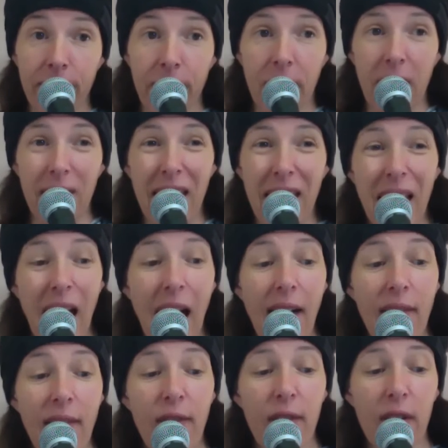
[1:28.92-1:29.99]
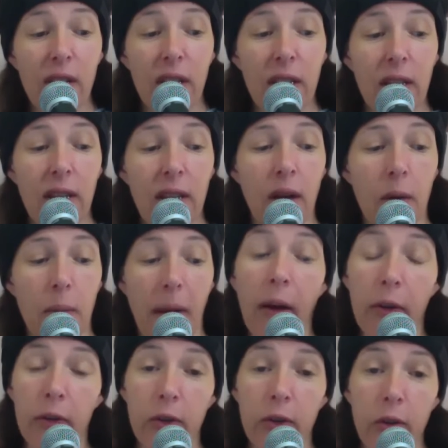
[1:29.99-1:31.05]
they have
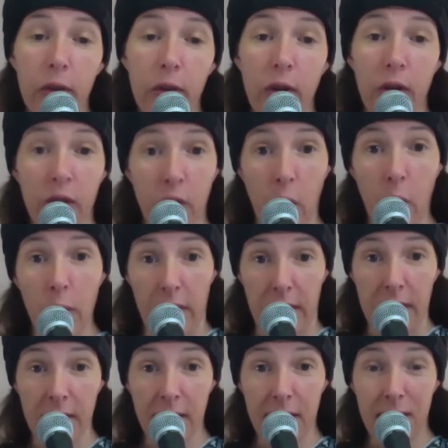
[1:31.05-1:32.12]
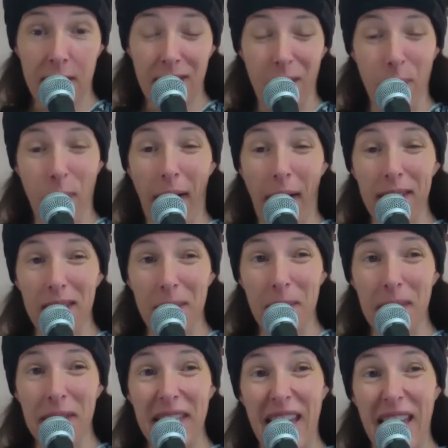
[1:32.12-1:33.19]
arousal concordance
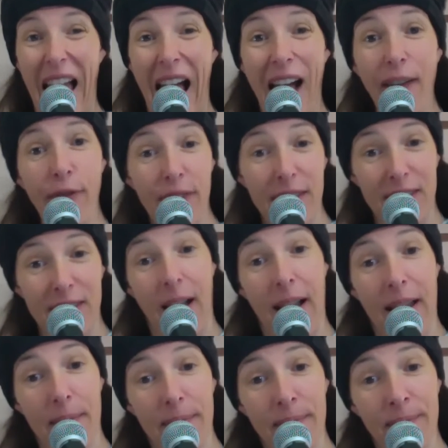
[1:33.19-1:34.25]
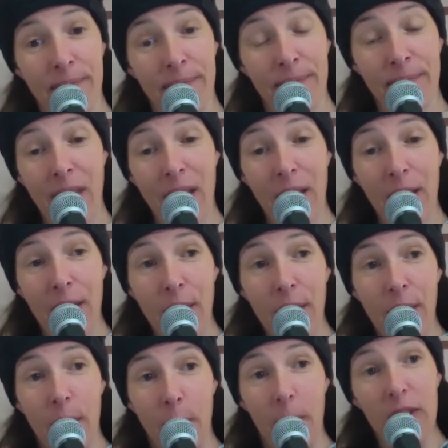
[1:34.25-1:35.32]
approximately half the time,
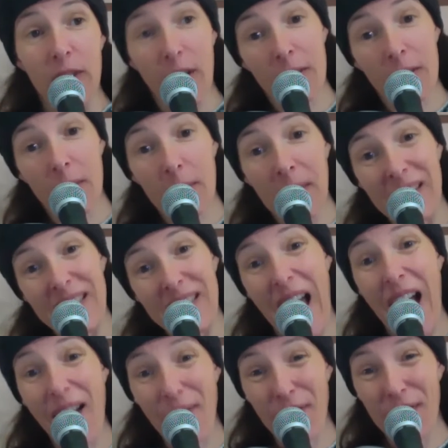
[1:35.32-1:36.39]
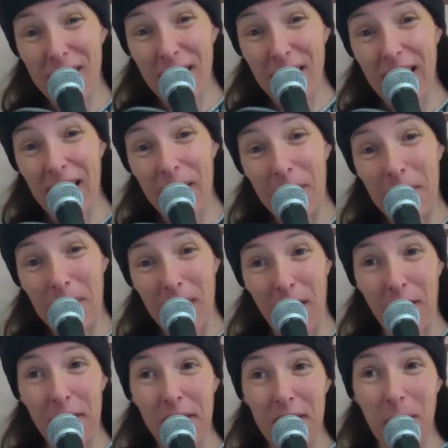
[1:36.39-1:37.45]
which also means half the time
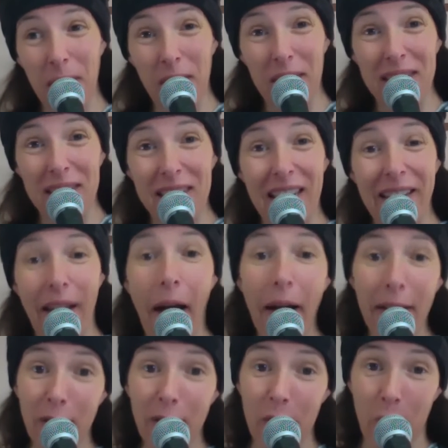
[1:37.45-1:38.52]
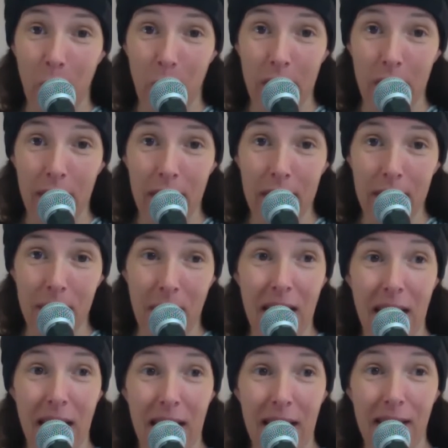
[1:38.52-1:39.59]
they're experiencing non-concordance,
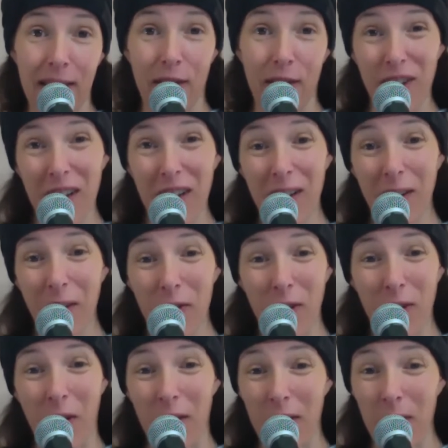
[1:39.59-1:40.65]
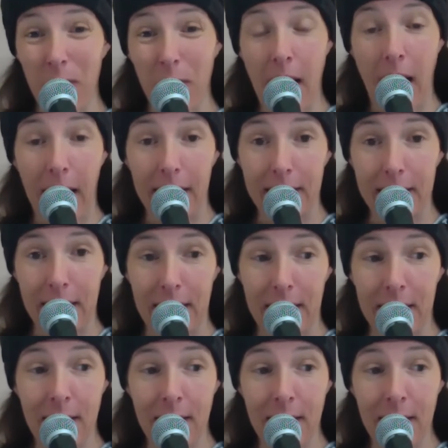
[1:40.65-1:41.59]
meaning their genitals aren't reacting